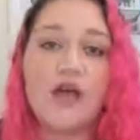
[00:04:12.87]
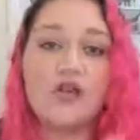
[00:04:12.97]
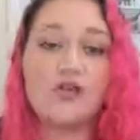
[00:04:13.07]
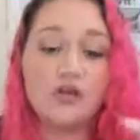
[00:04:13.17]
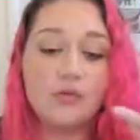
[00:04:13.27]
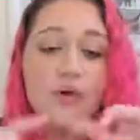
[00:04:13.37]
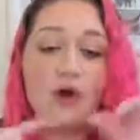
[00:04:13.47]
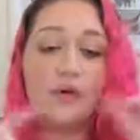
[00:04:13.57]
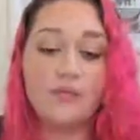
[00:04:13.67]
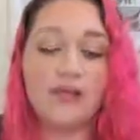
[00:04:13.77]
you can
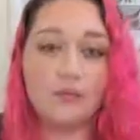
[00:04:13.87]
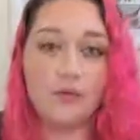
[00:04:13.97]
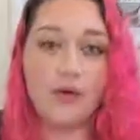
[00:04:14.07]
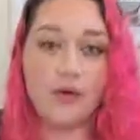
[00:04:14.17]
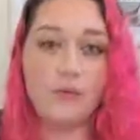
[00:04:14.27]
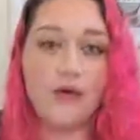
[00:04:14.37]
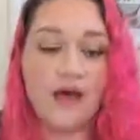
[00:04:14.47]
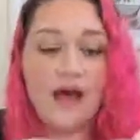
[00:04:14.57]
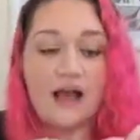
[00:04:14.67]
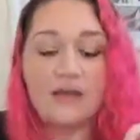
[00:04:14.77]
pop down the bottom
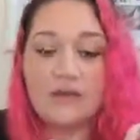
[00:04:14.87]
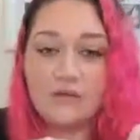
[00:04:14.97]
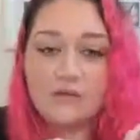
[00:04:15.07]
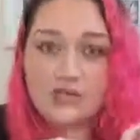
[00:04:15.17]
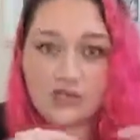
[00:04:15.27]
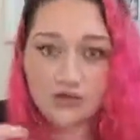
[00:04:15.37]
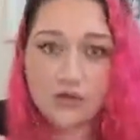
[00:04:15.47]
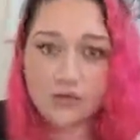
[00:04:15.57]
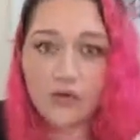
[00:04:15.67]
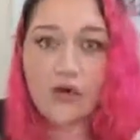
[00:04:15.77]
a little
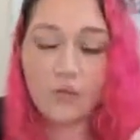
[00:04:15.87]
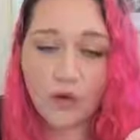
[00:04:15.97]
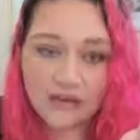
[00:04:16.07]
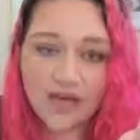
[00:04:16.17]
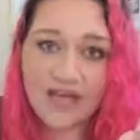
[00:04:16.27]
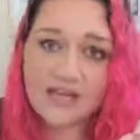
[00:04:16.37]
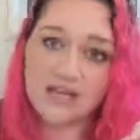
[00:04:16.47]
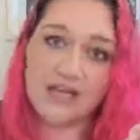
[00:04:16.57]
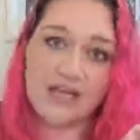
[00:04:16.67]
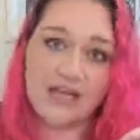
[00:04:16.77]
descriptor of what's
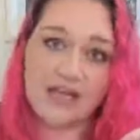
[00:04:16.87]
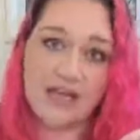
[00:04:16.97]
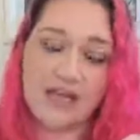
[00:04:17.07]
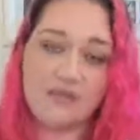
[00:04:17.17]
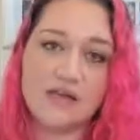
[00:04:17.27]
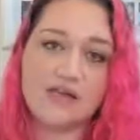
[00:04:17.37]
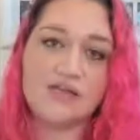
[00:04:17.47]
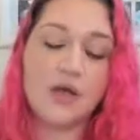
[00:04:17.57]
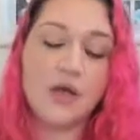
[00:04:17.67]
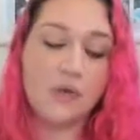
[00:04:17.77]
actually in that
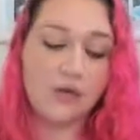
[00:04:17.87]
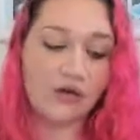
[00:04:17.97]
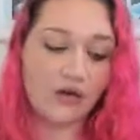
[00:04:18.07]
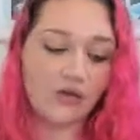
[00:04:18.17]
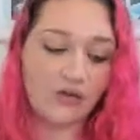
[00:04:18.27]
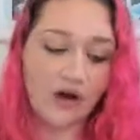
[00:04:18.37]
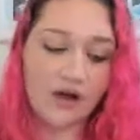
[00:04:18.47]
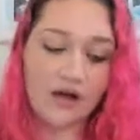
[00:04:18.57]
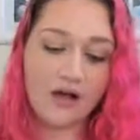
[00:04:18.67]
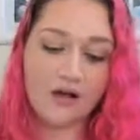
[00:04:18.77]
image, because there
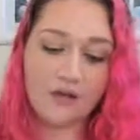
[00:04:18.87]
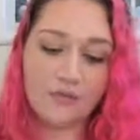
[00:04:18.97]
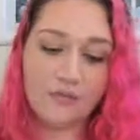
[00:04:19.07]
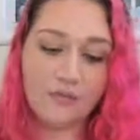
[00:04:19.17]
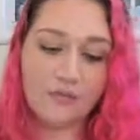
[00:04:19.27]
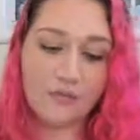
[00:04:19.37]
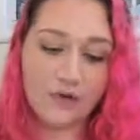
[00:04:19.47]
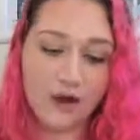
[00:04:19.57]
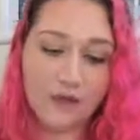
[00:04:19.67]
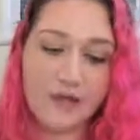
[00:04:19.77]
are
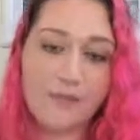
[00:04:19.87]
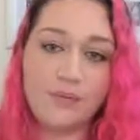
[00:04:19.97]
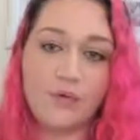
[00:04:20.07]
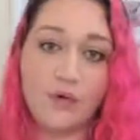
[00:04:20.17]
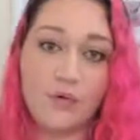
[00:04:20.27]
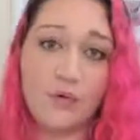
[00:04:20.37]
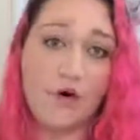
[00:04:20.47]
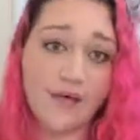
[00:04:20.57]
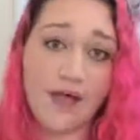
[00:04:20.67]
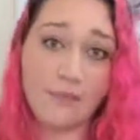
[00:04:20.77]
people who are
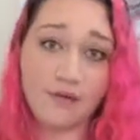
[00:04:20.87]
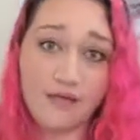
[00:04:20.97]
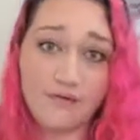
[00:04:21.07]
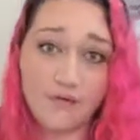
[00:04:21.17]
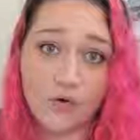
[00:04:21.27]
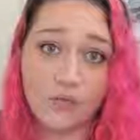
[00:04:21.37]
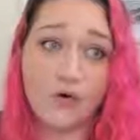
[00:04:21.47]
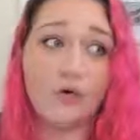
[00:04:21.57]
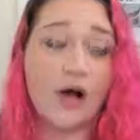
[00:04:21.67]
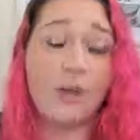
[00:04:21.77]
on that platform
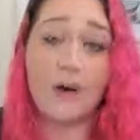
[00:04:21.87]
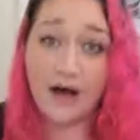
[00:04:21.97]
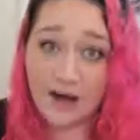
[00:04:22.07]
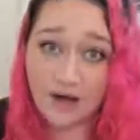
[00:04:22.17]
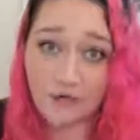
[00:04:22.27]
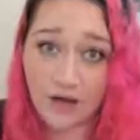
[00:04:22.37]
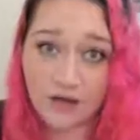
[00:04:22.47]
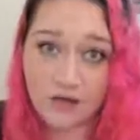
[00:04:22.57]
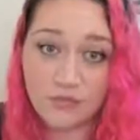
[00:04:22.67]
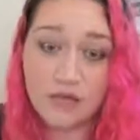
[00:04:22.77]
who are part of our
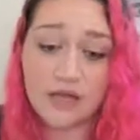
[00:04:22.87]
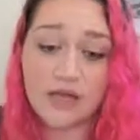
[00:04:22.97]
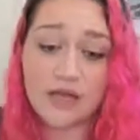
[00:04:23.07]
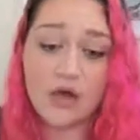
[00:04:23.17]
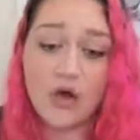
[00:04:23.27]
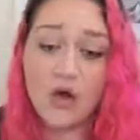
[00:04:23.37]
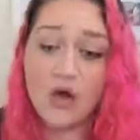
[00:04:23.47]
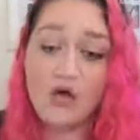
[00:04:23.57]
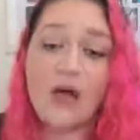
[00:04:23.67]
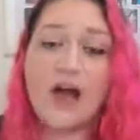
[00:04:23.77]
community
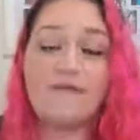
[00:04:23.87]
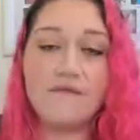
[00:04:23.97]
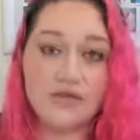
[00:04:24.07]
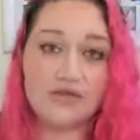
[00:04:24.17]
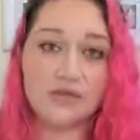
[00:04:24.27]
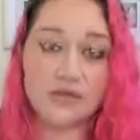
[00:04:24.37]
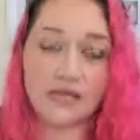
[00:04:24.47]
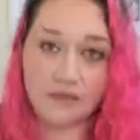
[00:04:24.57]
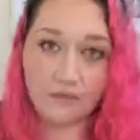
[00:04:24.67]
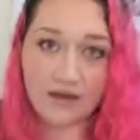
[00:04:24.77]
who are
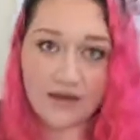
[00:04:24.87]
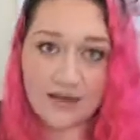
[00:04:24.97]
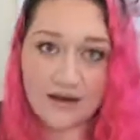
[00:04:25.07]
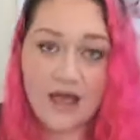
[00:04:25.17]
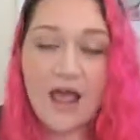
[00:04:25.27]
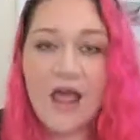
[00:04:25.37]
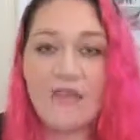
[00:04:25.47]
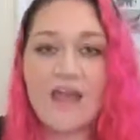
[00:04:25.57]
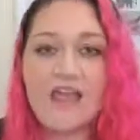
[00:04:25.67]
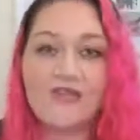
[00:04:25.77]
visually impaired,
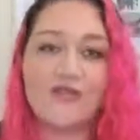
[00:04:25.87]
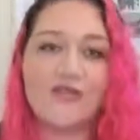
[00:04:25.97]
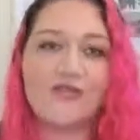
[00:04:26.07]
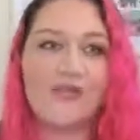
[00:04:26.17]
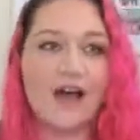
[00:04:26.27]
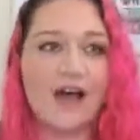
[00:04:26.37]
and they use